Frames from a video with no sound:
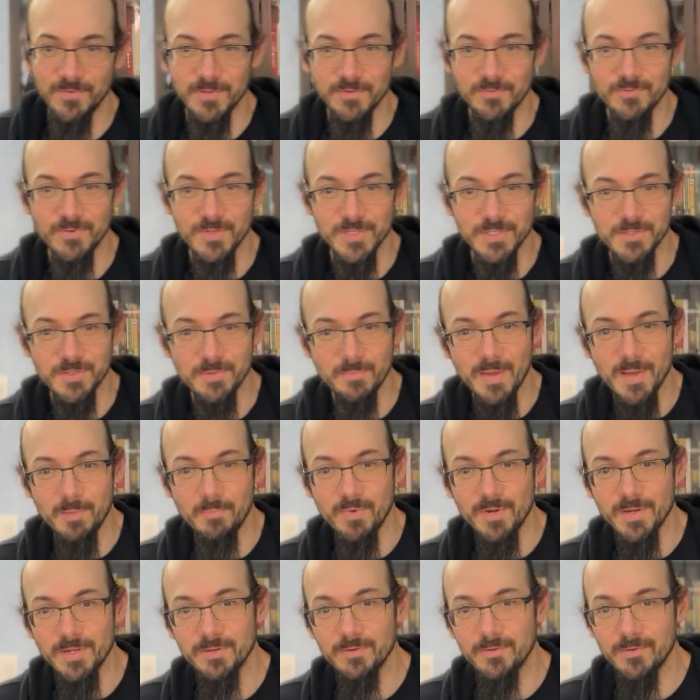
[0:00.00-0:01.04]
frees the
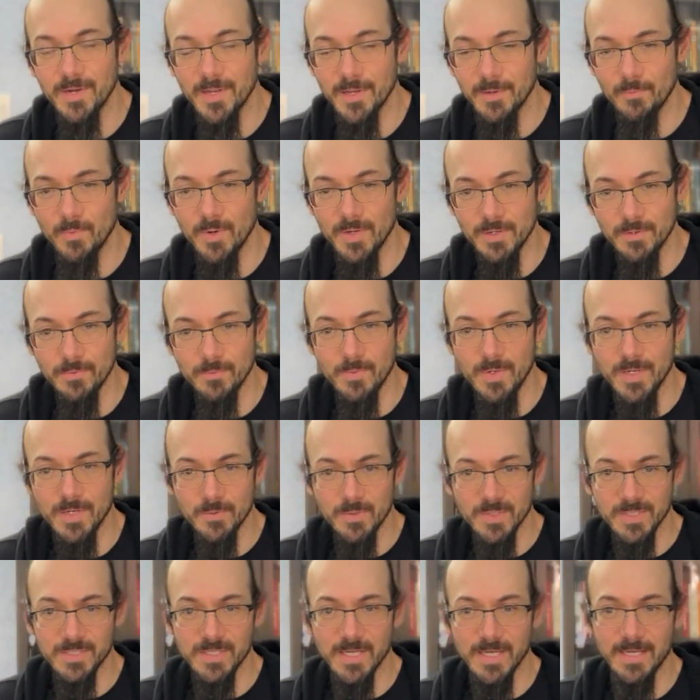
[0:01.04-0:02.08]
memory, right? When you
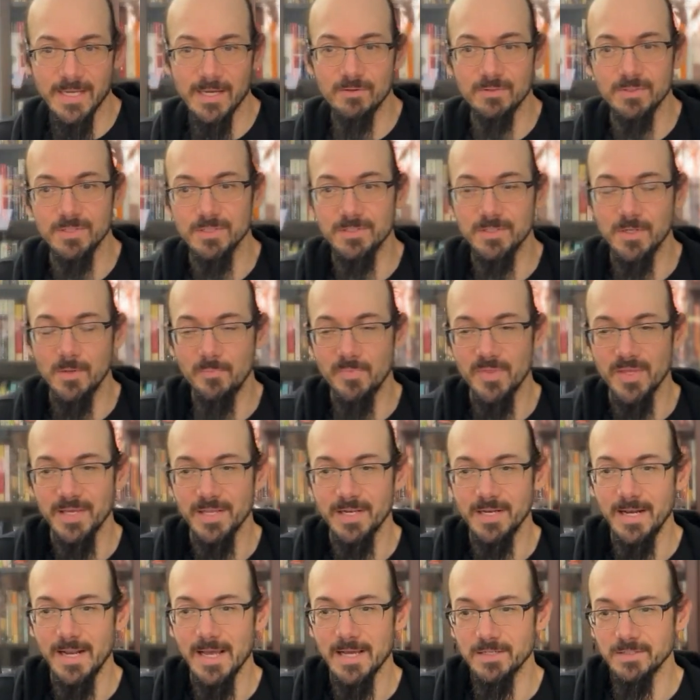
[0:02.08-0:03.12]
exec out to something and
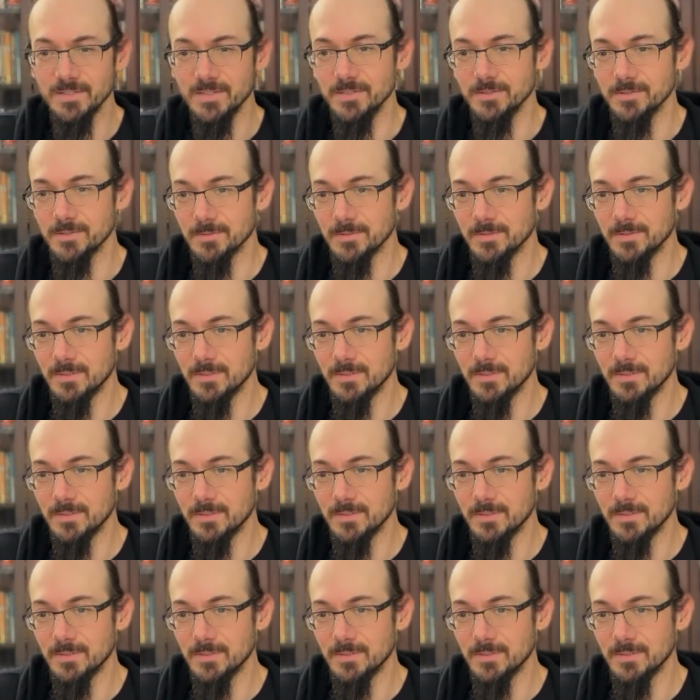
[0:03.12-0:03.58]
it exits.